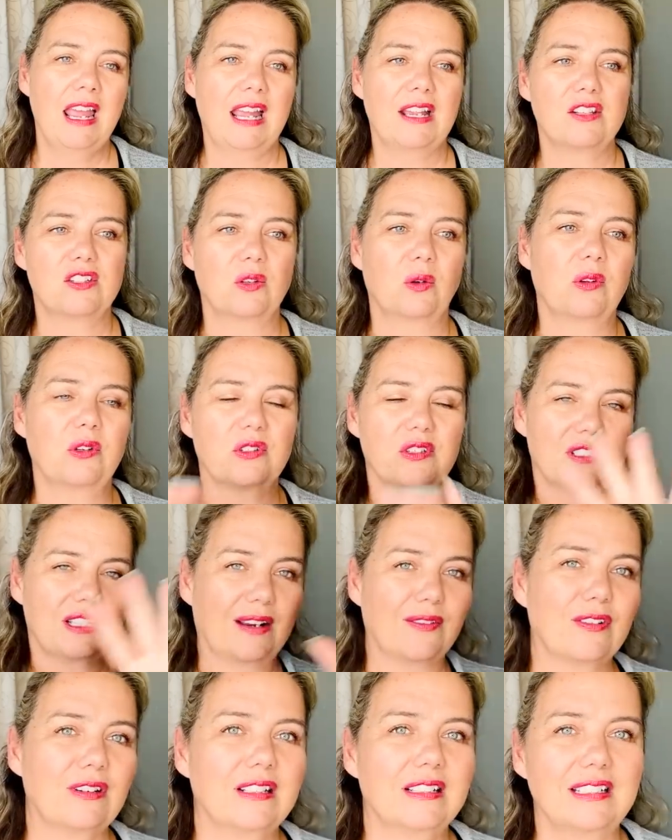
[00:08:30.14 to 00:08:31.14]
And so there's
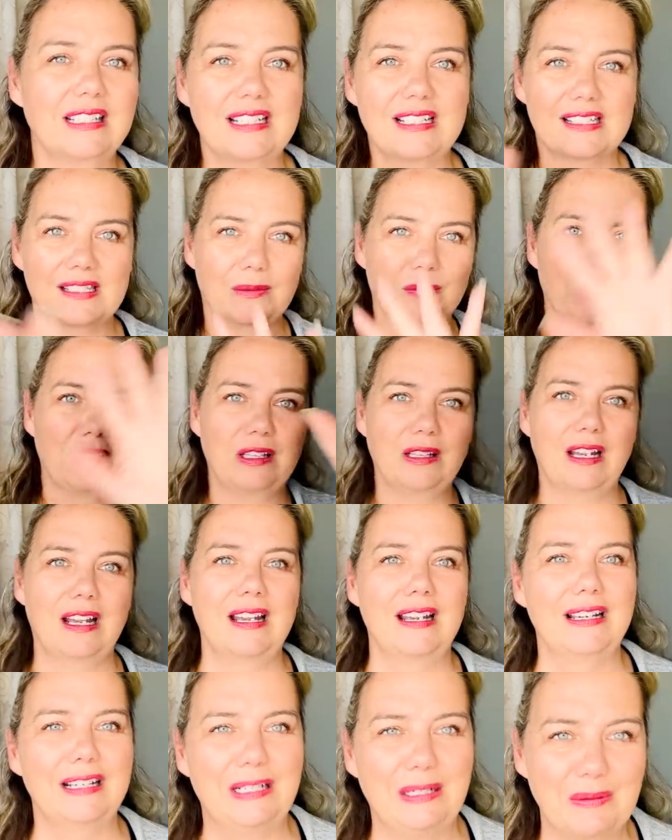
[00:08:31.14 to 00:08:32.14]
definitely some
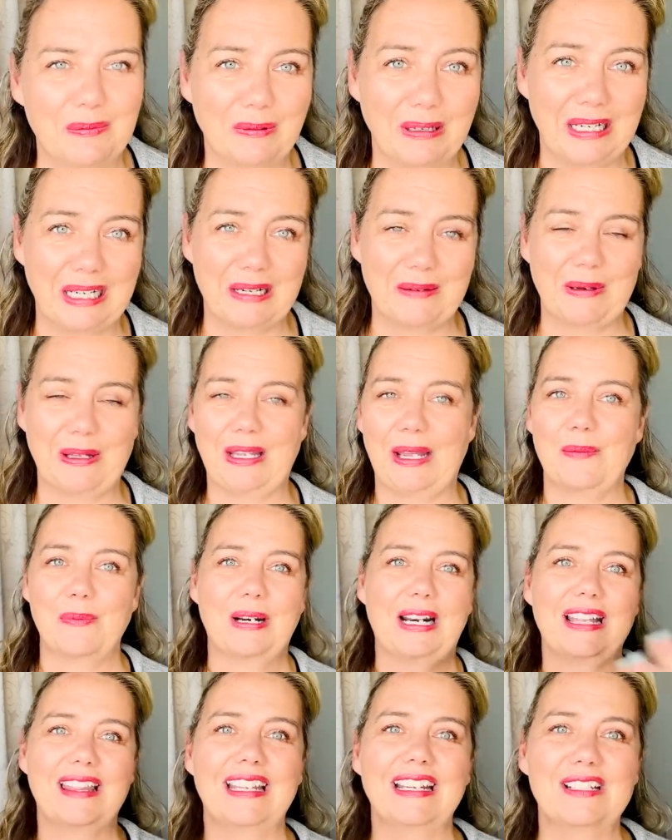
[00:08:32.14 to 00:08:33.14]
complaining about that.
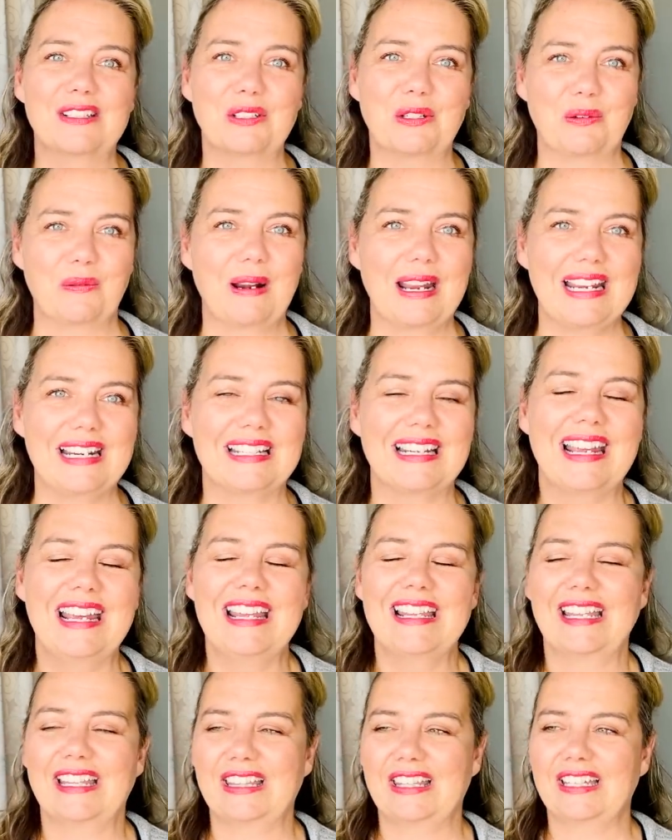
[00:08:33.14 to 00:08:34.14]
But I think it's great
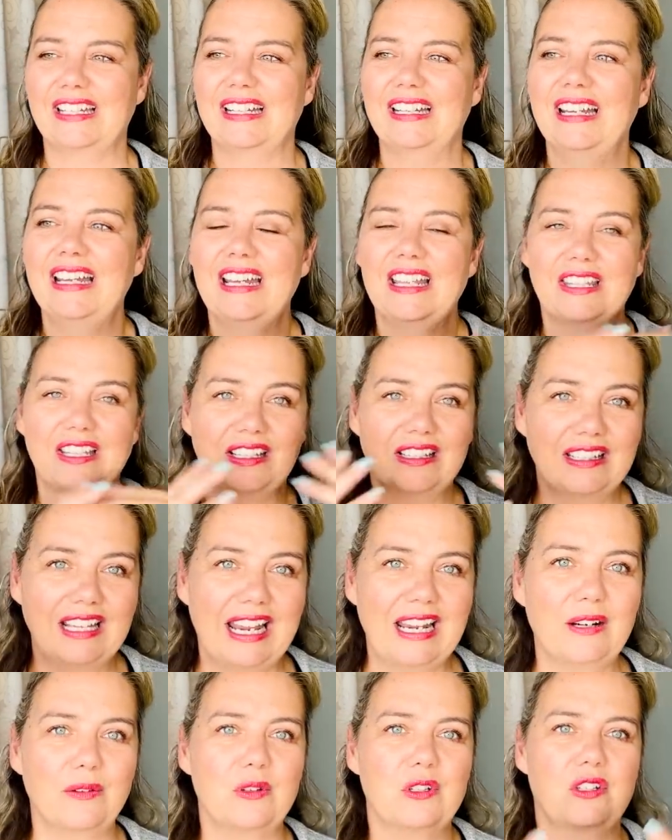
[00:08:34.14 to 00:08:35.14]
that the
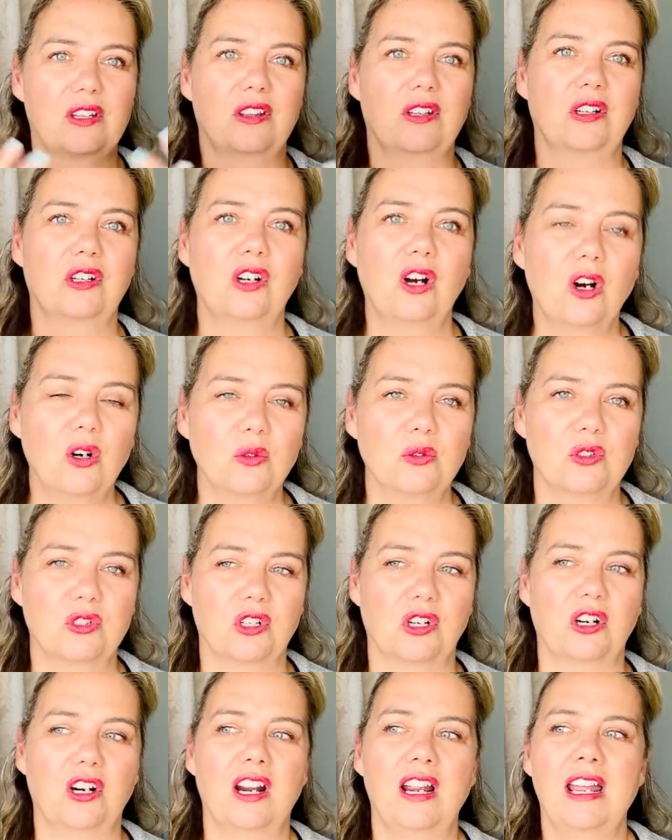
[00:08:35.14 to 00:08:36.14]
language and the
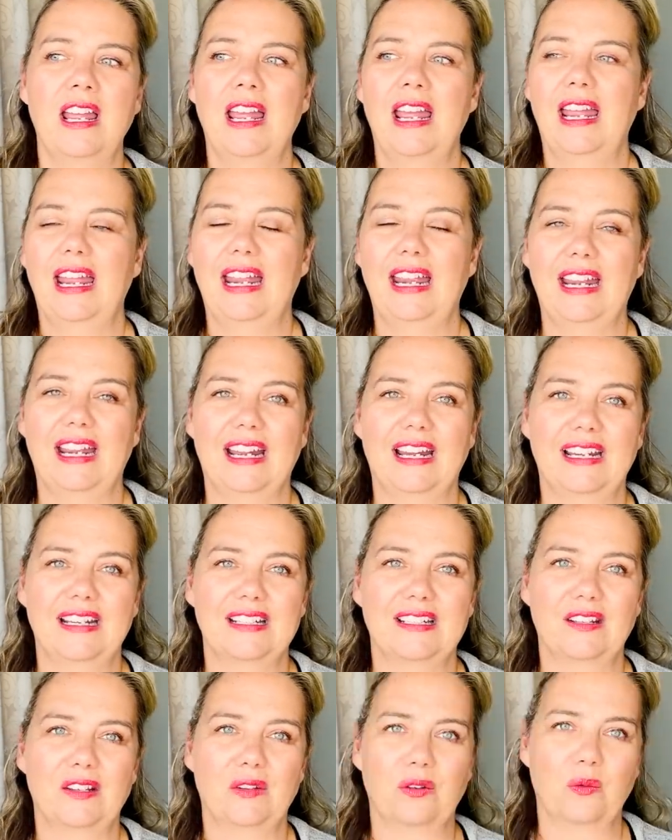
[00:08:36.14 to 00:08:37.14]
culture
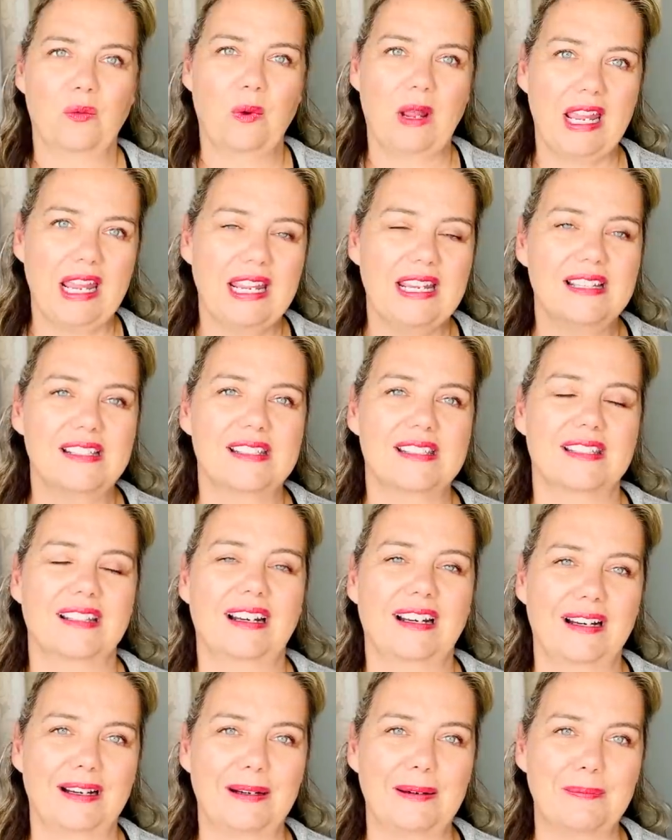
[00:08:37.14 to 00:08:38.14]
and the ways
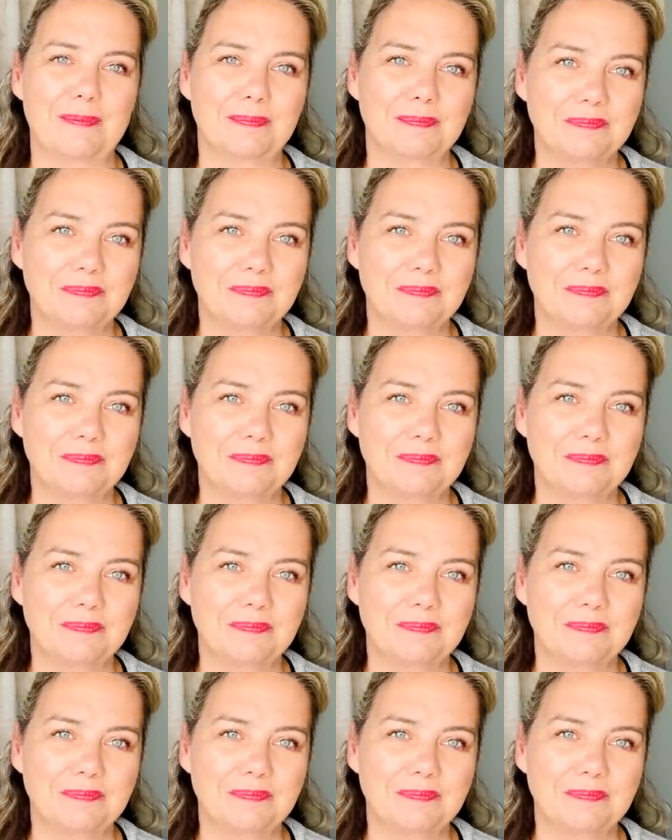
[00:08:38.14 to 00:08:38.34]
of